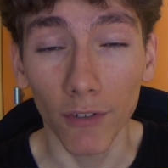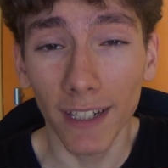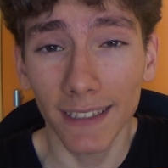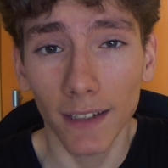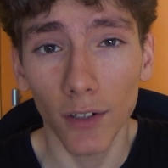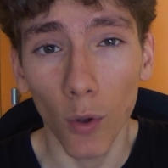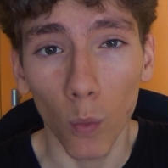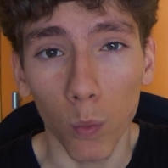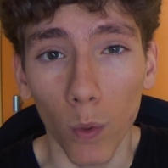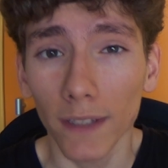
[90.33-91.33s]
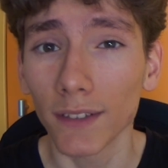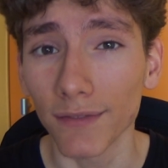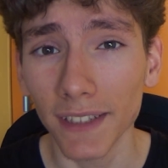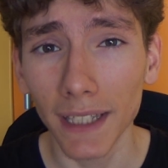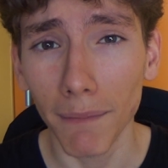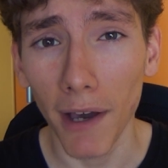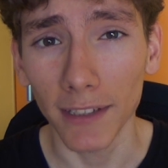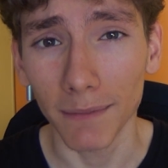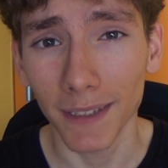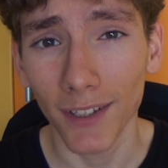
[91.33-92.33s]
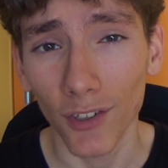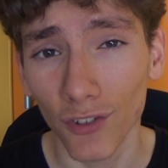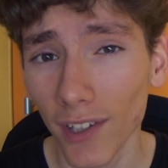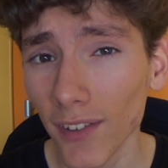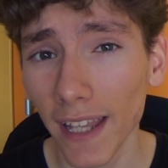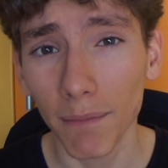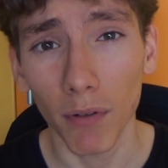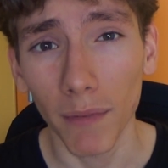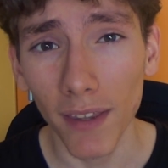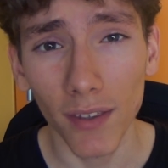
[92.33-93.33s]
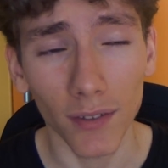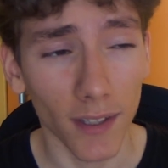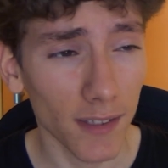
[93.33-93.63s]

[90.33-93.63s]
I really didn't know what to think about it, because just like Prometheus,